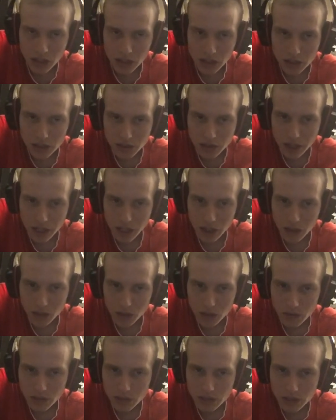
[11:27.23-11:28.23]
So now
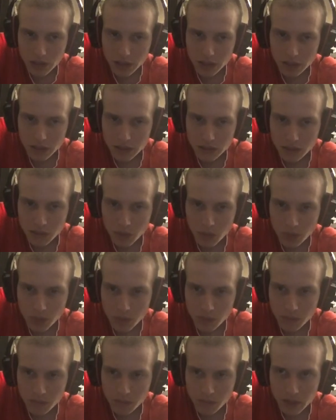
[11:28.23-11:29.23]
all of a sudden,
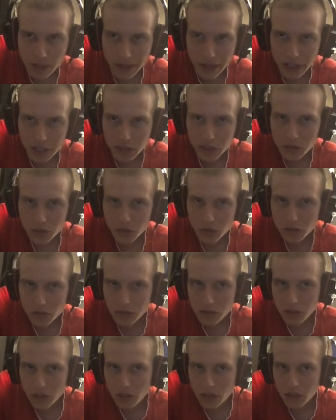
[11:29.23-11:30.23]
the Nationals,
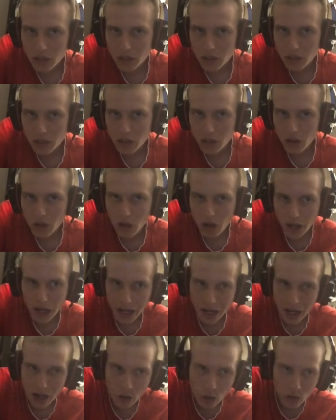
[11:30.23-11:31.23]

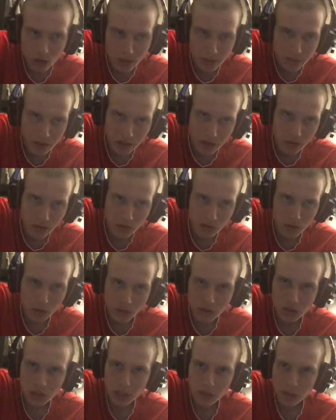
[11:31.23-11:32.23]
are they better or
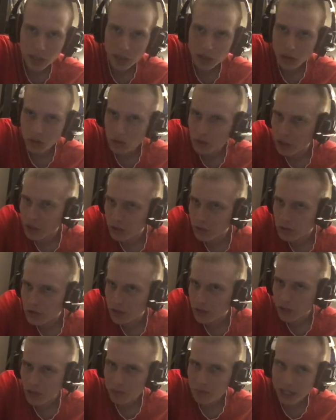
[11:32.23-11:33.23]
worse? I mean, who knows? Are
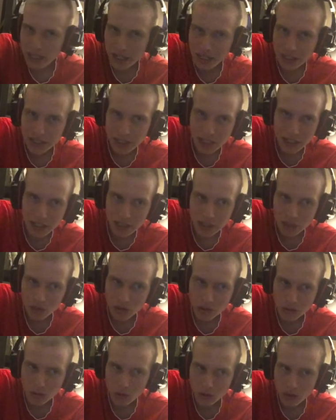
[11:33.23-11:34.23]
they going to be
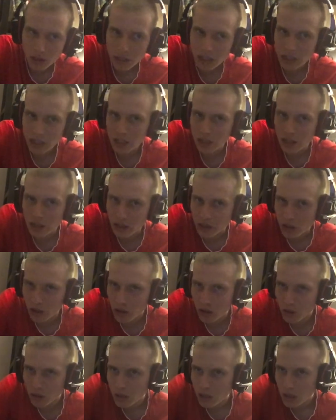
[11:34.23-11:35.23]
19-31 again?
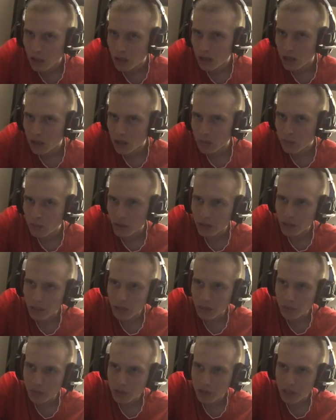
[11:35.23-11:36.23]
No. Or are they going
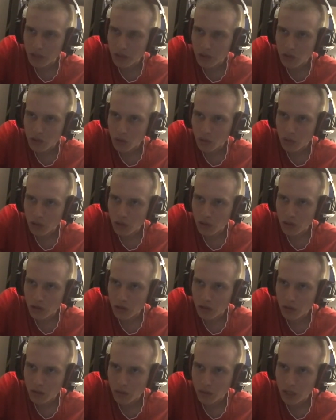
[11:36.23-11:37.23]
to play so well that they're
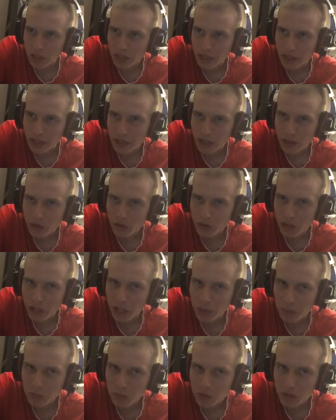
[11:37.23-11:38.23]
going to win 93
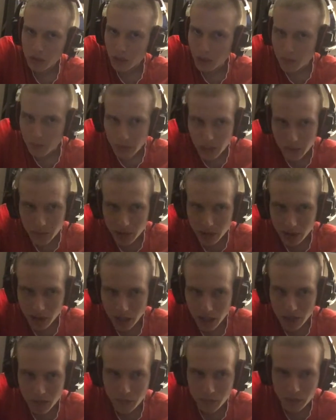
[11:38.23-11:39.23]
games? Maybe
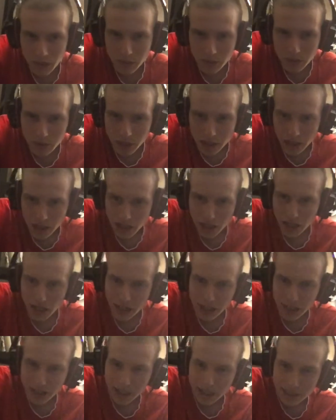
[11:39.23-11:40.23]
not. Maybe
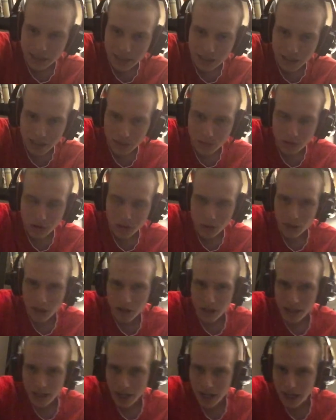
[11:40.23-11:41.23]
I'd say they win
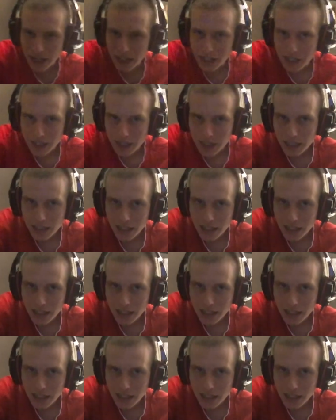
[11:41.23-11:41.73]
around 90.